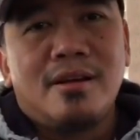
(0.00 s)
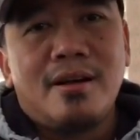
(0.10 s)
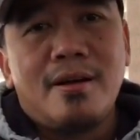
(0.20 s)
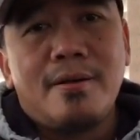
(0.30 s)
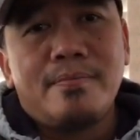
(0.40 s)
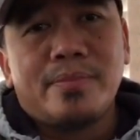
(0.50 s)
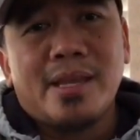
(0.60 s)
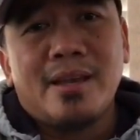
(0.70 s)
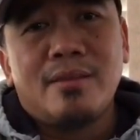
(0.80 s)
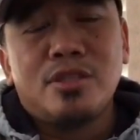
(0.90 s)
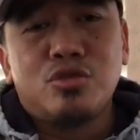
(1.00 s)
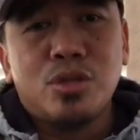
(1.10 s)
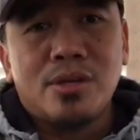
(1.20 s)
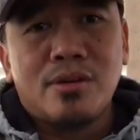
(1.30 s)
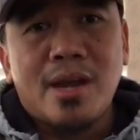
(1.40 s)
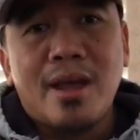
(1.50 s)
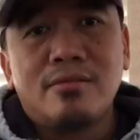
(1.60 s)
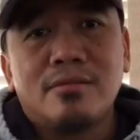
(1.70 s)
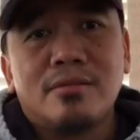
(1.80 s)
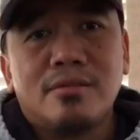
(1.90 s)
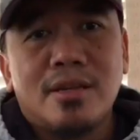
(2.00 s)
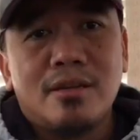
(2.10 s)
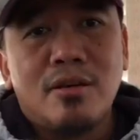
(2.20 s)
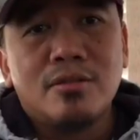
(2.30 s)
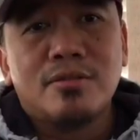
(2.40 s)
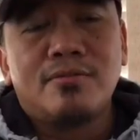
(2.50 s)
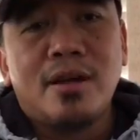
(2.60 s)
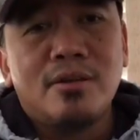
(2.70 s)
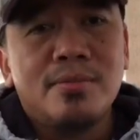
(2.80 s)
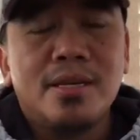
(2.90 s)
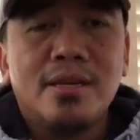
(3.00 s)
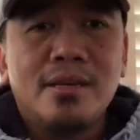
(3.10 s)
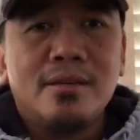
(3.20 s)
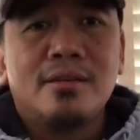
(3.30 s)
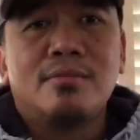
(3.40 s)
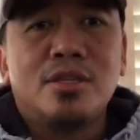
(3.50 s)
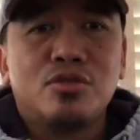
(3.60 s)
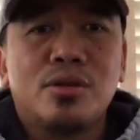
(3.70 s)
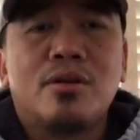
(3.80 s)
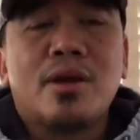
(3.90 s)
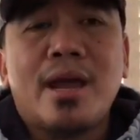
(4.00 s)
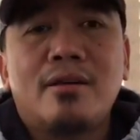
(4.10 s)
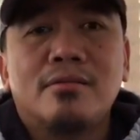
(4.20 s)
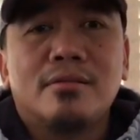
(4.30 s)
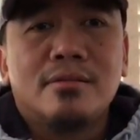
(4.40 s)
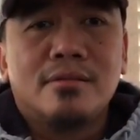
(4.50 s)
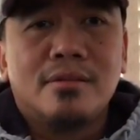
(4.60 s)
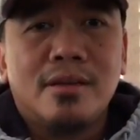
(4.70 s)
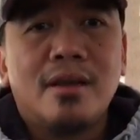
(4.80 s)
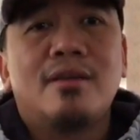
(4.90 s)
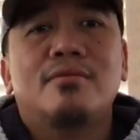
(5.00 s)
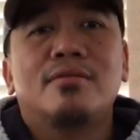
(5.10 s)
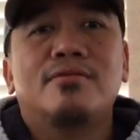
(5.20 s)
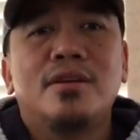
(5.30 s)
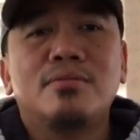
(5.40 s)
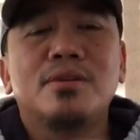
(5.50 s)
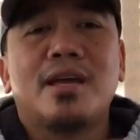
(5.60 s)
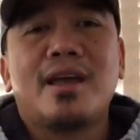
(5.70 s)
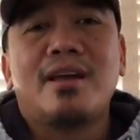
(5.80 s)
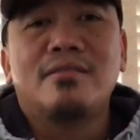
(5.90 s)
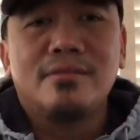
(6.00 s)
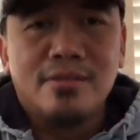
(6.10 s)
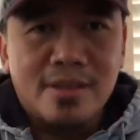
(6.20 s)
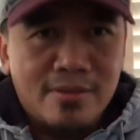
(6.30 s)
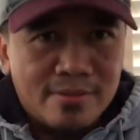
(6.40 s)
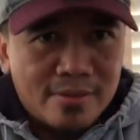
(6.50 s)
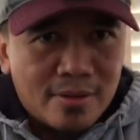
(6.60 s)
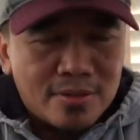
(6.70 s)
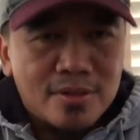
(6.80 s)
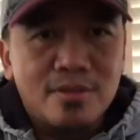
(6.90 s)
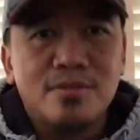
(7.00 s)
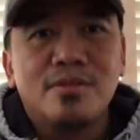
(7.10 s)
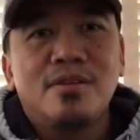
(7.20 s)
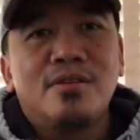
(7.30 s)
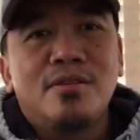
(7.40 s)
I have a Twitter account. You can also follow me in my Twitter account. I have a Facebook account. You can also